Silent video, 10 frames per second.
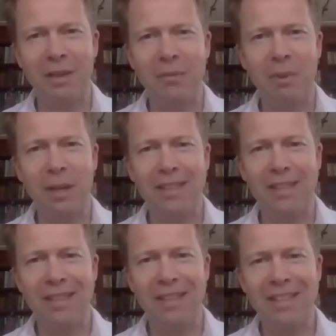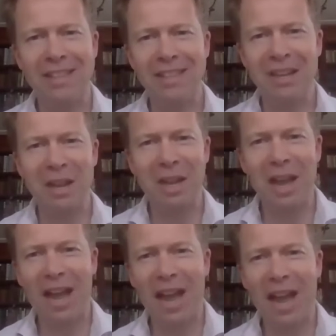but
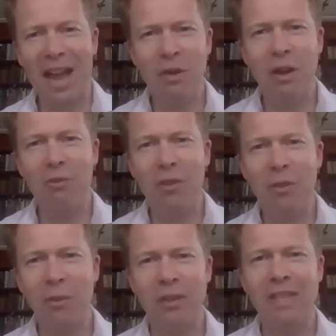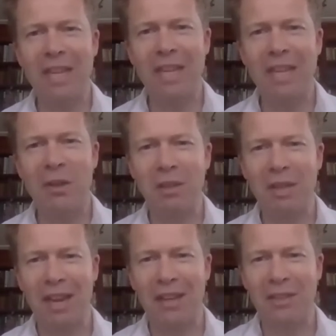how comfortable is he with the
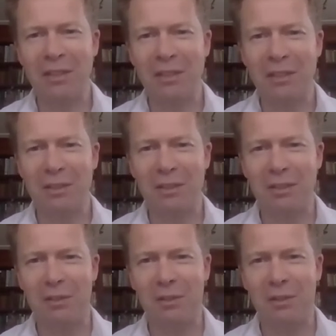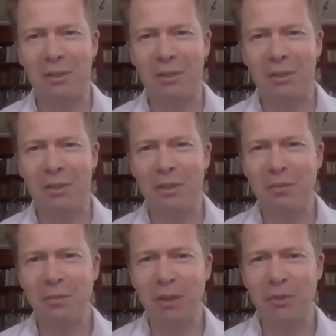analogy to
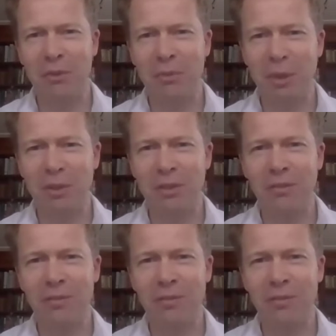Smuts or Botha?